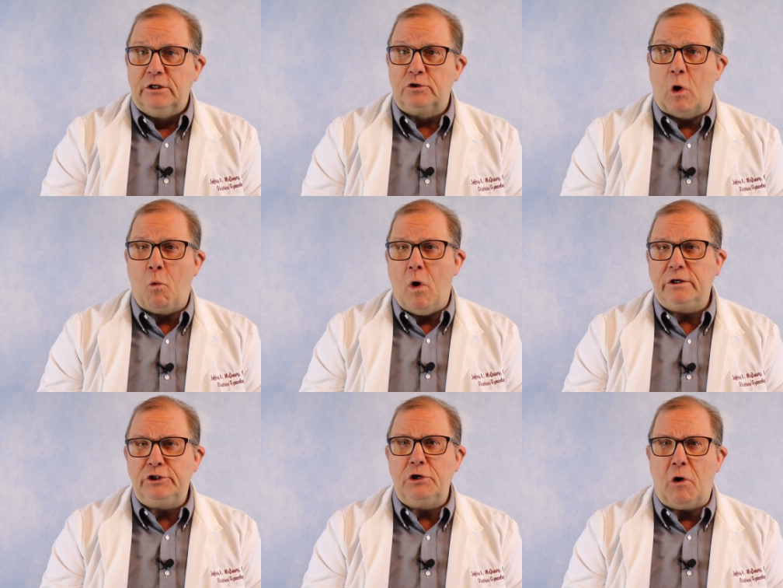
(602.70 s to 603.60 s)
So I
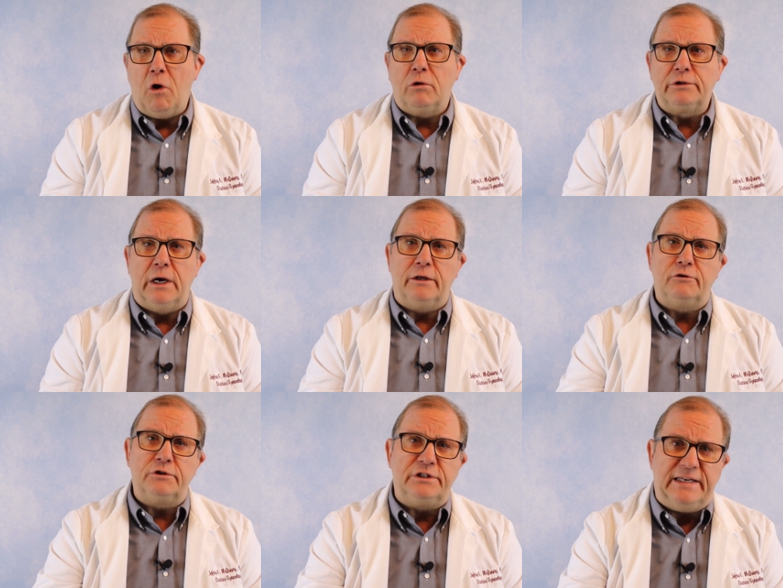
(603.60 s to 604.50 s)
want you all to
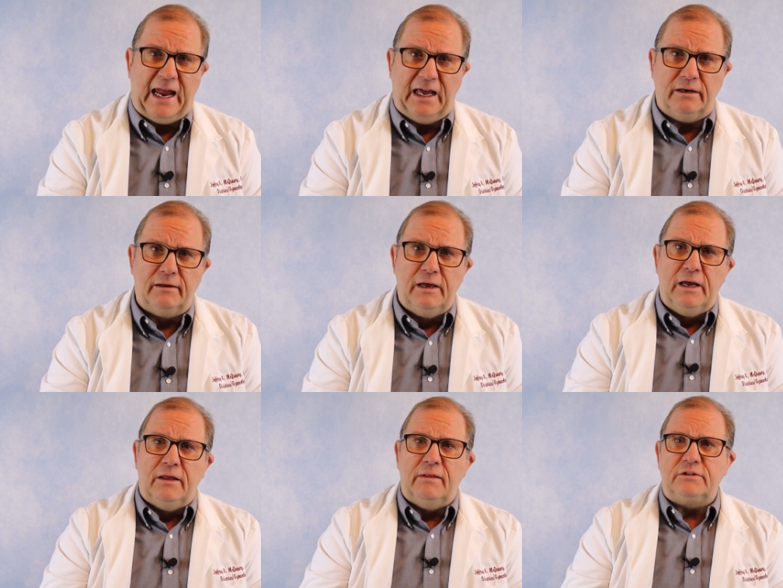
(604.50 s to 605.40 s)
understand
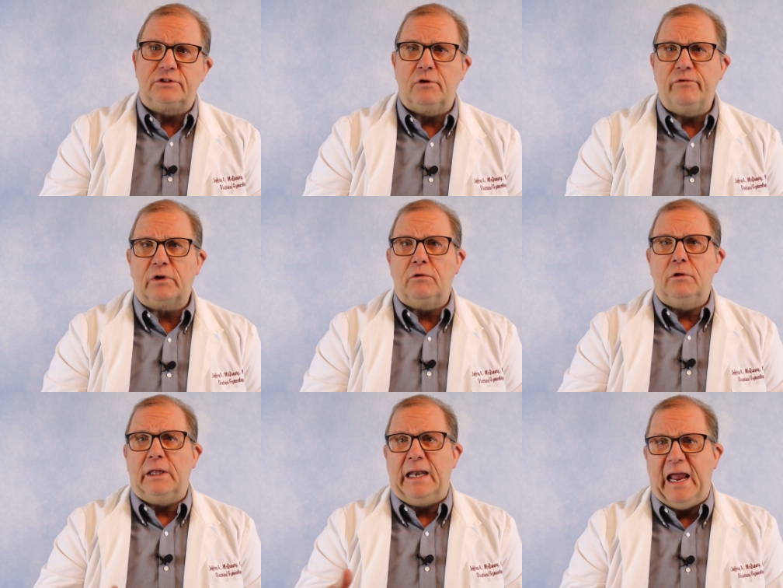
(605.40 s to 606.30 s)
that
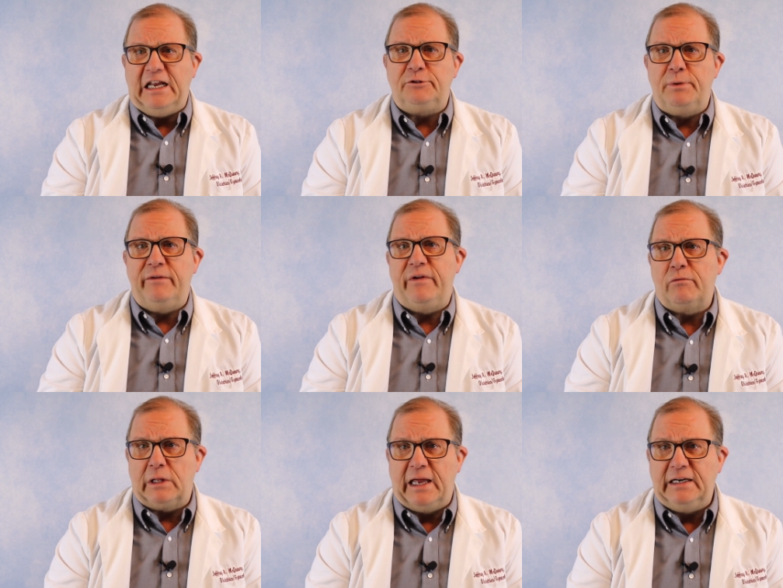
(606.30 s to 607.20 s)
cervical and HPV
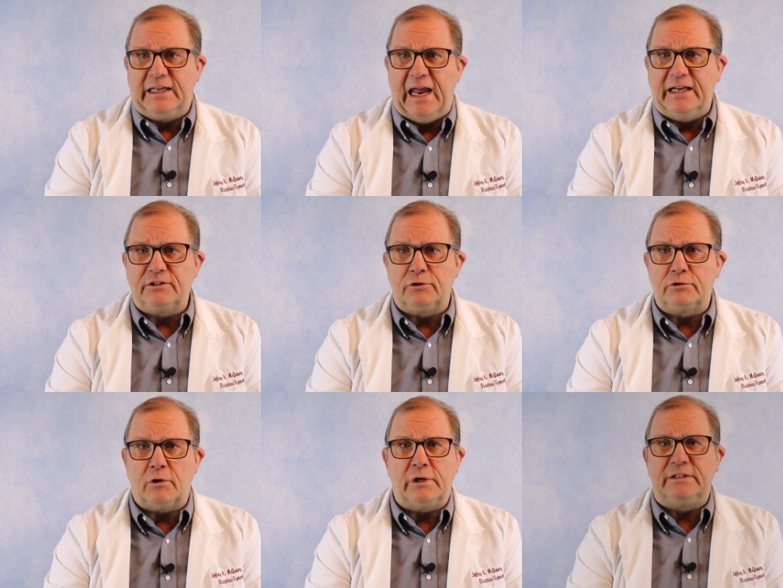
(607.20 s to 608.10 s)
related cancers are